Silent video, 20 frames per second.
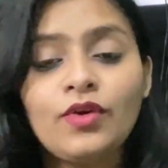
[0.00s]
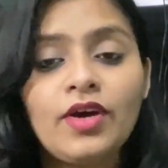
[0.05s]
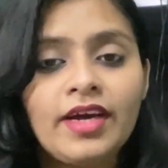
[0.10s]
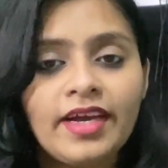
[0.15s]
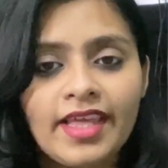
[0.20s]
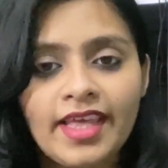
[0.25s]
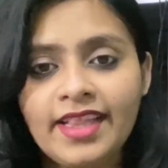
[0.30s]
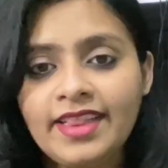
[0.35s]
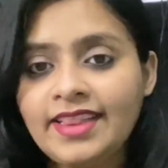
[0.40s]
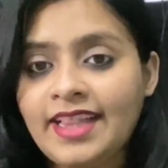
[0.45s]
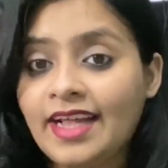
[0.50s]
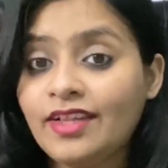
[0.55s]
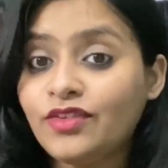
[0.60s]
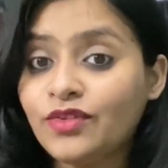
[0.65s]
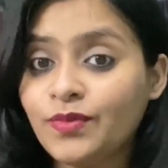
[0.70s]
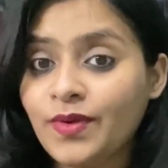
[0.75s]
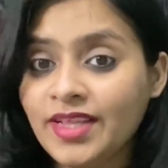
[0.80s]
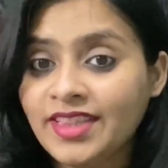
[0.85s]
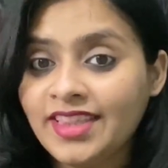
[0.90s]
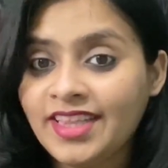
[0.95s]
So again,
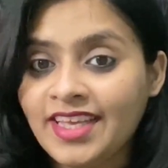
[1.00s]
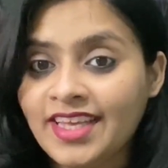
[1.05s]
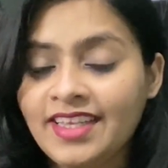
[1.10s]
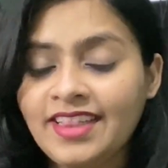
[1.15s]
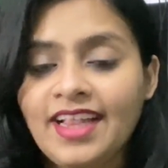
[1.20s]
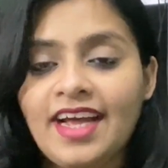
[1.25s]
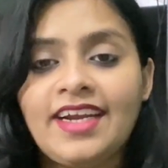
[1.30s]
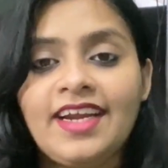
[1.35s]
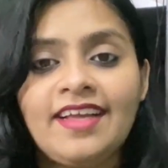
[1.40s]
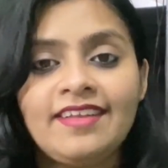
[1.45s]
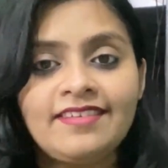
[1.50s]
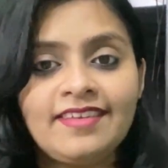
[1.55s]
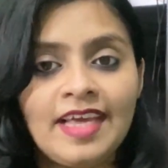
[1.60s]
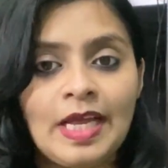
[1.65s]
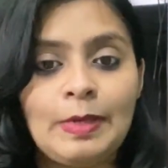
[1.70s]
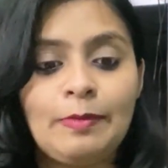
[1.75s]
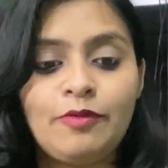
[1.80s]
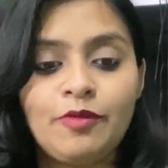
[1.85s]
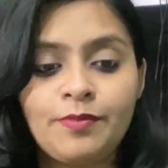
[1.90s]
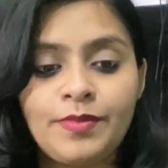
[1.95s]
that's one thing that has
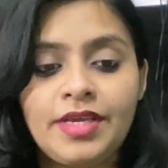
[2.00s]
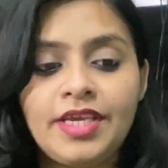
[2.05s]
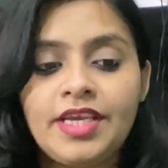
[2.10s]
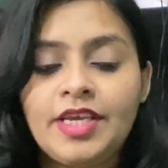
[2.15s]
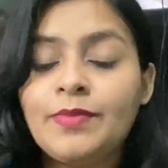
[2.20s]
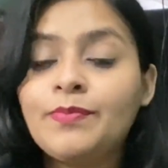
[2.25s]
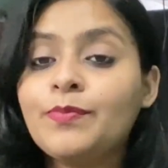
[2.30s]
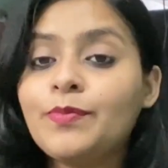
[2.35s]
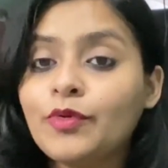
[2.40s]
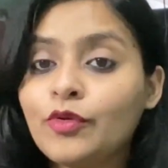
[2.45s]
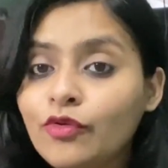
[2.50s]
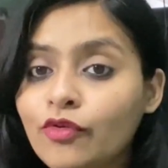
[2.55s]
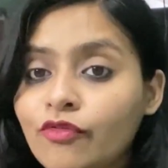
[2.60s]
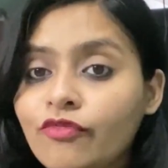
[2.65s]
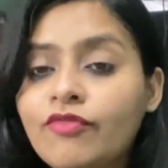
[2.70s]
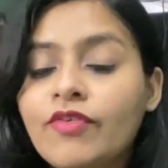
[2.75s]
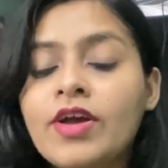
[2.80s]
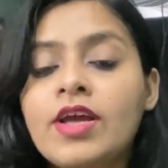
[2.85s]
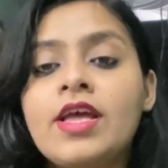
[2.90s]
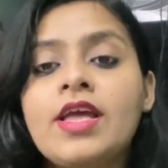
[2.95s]
helped me
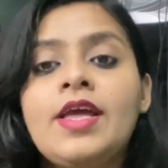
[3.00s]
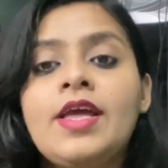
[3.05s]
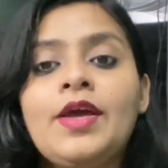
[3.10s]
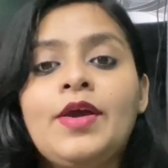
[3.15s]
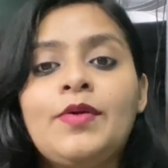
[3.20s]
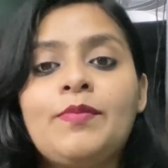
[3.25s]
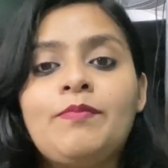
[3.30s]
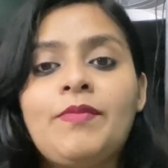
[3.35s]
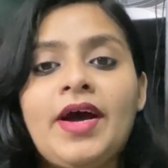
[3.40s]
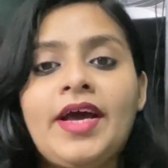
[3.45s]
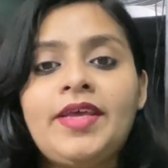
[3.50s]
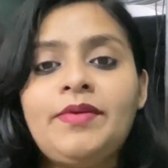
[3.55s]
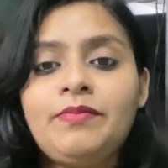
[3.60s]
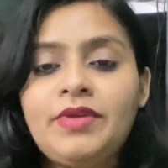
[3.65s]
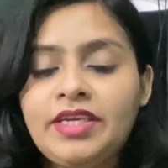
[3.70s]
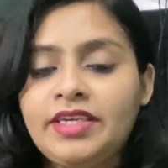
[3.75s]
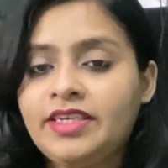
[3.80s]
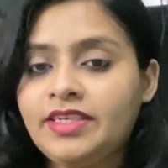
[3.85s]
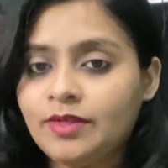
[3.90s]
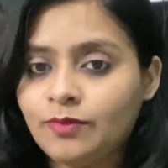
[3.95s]
improve my
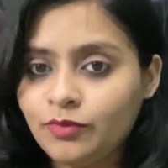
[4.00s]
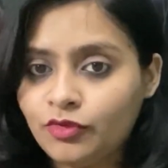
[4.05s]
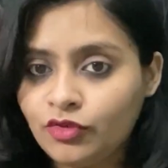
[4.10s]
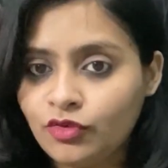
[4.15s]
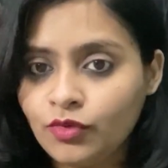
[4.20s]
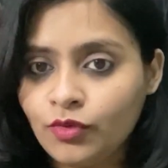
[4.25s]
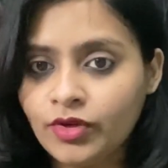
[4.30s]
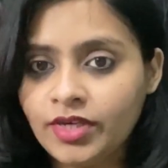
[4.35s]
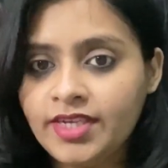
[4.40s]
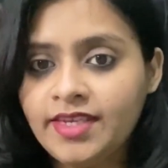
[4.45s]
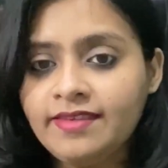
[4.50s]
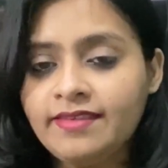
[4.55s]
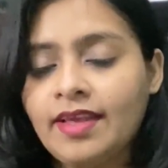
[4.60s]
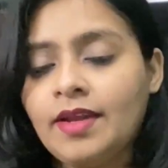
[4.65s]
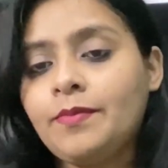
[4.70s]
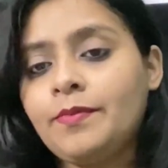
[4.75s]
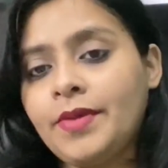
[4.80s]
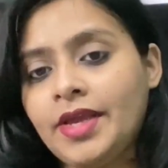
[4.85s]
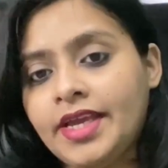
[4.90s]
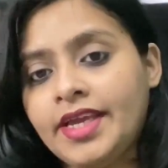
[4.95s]
Medium stories
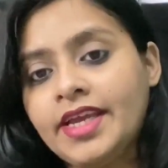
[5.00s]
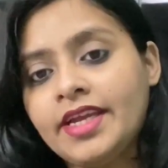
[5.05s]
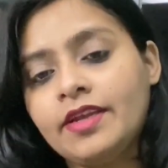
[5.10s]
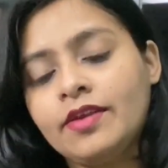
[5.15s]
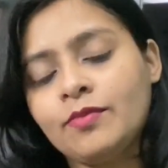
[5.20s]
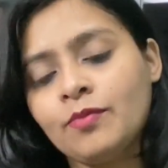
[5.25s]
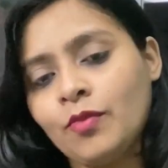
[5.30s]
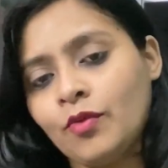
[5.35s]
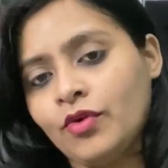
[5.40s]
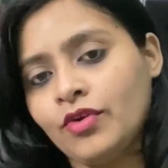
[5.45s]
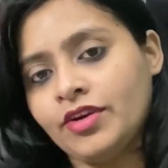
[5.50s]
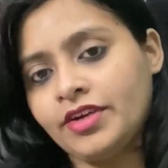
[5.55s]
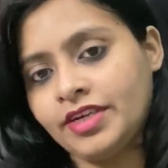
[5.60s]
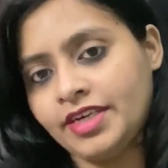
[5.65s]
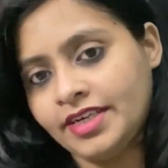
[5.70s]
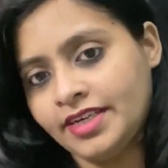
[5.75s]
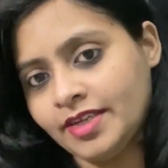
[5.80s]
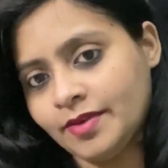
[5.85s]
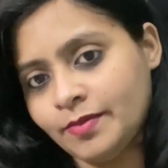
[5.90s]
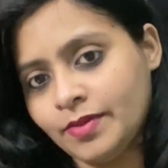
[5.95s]
and make it more
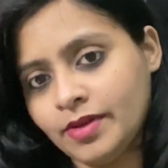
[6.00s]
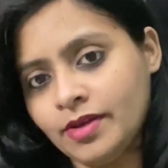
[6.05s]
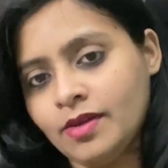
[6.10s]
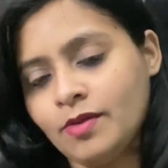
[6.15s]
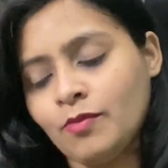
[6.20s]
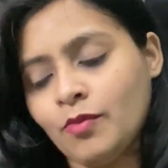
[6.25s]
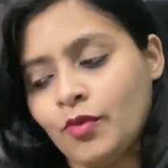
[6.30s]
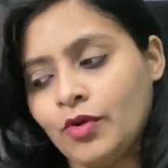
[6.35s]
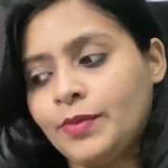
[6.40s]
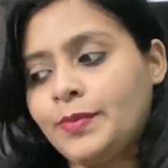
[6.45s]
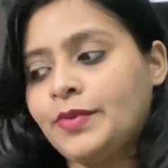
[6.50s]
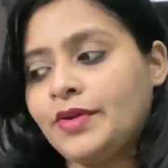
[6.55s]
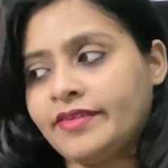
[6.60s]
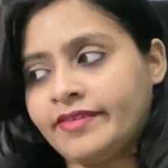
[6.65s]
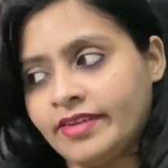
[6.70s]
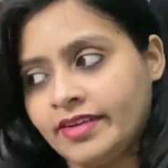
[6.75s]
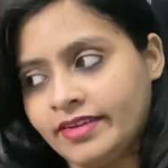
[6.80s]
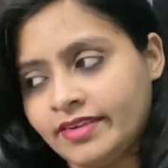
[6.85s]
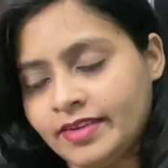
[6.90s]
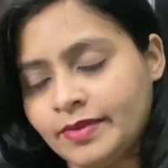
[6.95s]
readable, more
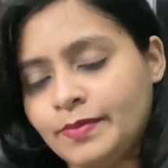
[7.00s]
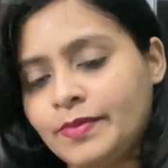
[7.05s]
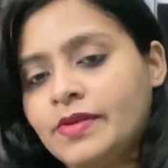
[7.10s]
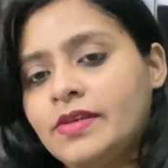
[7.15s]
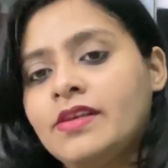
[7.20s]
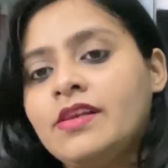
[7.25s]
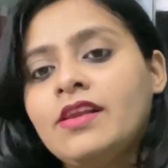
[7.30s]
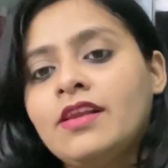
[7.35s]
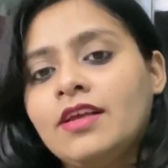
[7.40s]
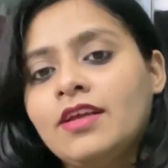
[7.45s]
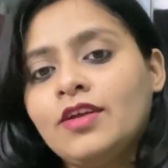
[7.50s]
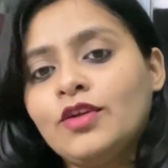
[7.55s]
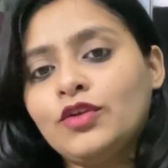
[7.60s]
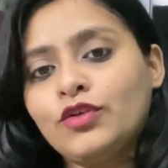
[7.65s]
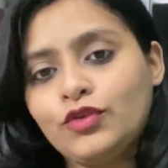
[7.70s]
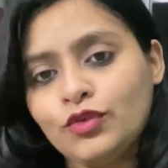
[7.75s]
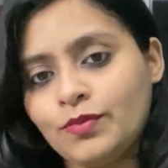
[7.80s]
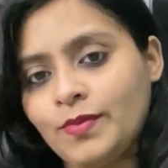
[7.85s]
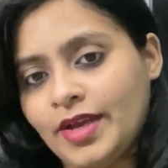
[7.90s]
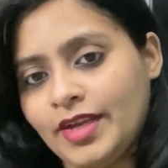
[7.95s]
presentable
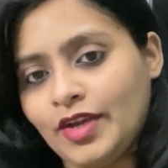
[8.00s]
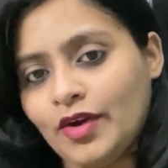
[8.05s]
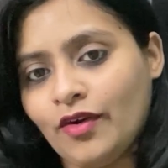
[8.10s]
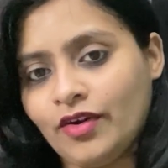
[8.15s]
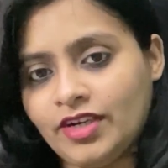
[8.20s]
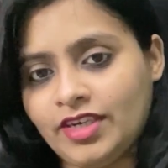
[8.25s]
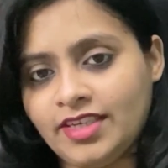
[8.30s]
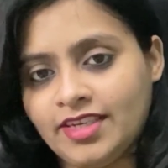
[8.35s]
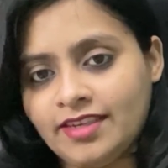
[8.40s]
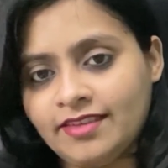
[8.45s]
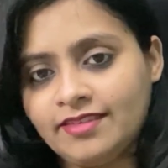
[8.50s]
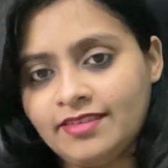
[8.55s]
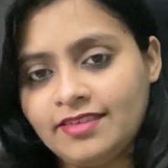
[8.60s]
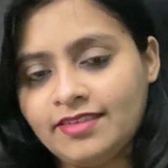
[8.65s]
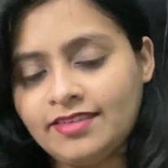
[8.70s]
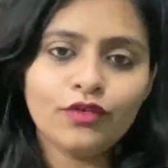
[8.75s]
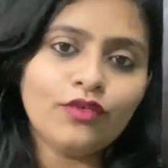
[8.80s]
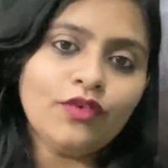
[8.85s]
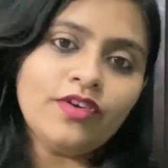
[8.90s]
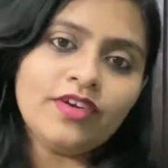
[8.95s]
to my
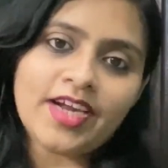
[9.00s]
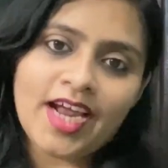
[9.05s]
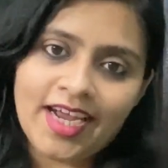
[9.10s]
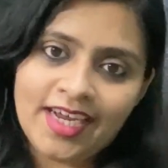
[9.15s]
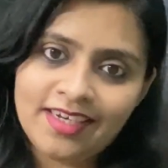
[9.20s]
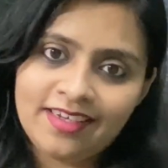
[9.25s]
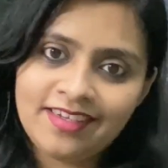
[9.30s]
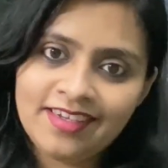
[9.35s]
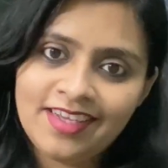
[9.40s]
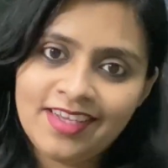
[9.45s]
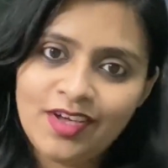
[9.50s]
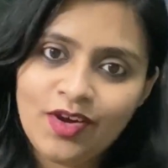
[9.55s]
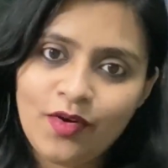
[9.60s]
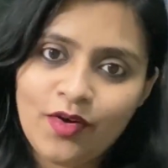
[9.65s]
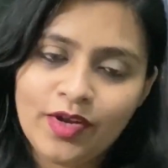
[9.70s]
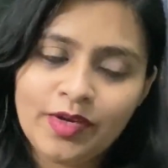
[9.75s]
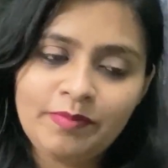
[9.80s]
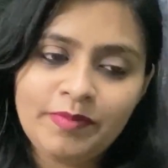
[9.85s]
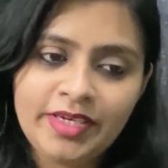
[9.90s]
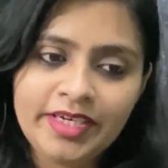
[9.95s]
audience. So writing
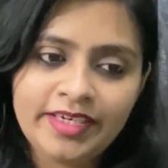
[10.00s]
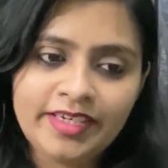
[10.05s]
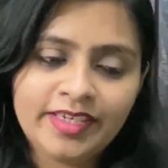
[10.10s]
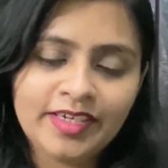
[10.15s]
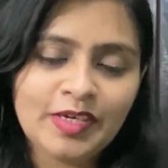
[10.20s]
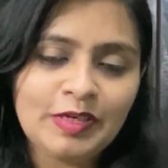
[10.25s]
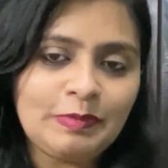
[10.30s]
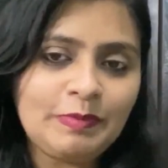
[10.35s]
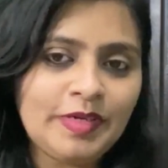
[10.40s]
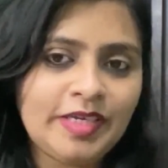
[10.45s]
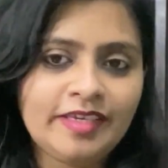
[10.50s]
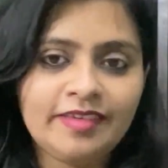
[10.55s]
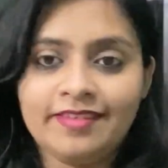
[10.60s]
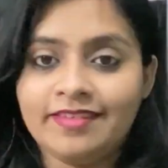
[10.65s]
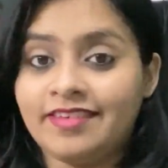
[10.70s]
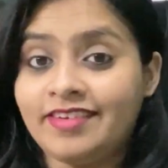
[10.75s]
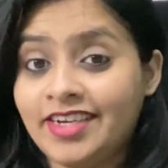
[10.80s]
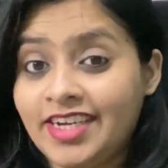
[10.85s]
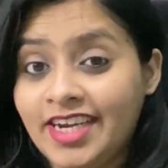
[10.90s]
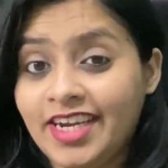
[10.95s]
on Medium
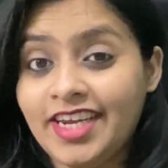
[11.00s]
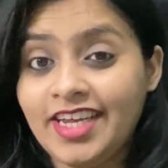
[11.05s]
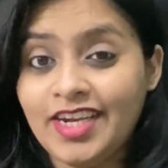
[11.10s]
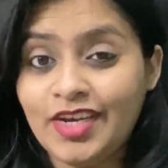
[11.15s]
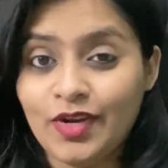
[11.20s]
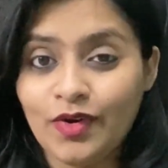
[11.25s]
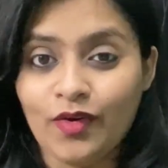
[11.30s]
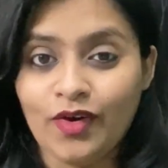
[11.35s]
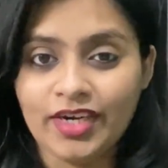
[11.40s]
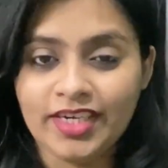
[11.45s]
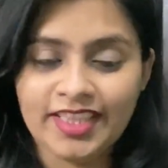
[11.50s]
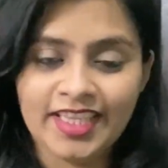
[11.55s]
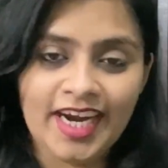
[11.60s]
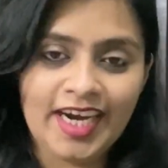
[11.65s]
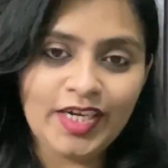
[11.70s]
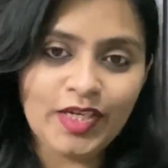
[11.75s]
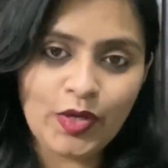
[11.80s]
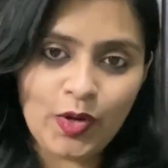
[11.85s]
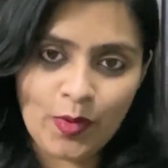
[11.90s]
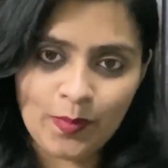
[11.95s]
is really not
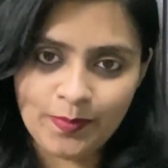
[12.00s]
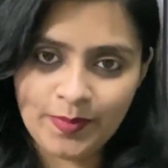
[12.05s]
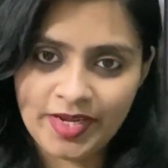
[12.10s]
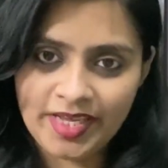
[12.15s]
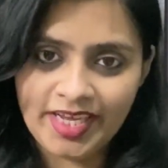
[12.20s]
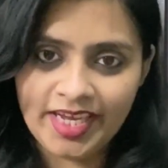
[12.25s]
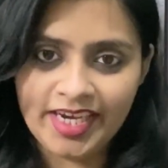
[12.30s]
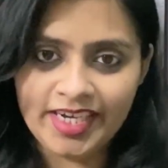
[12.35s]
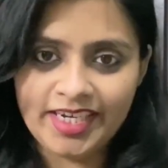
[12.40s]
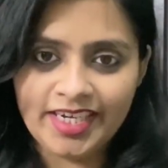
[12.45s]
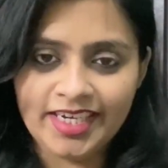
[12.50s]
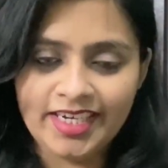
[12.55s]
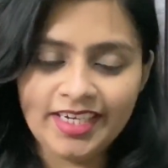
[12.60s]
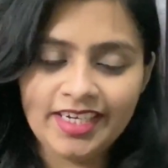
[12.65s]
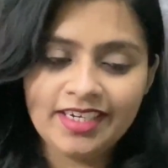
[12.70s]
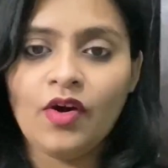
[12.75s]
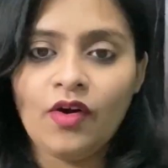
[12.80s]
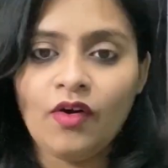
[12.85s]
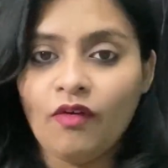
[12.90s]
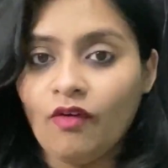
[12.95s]
that
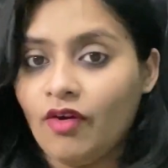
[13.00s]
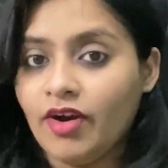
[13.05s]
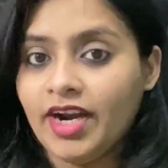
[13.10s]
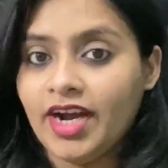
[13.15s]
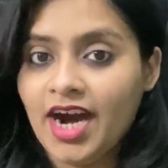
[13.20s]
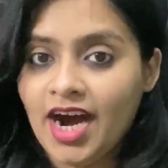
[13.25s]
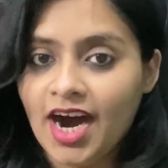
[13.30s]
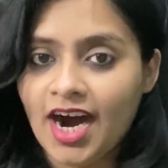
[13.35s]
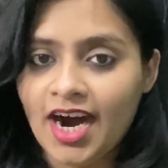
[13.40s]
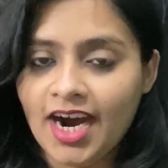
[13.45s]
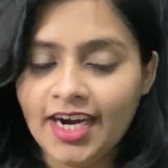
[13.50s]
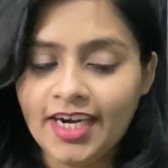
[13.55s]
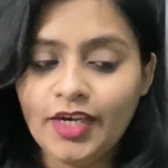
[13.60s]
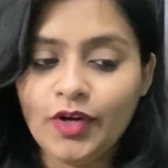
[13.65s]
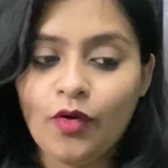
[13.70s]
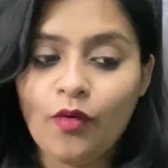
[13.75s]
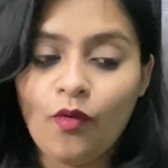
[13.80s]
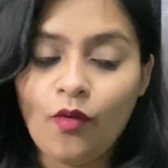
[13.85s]
complicated or hard.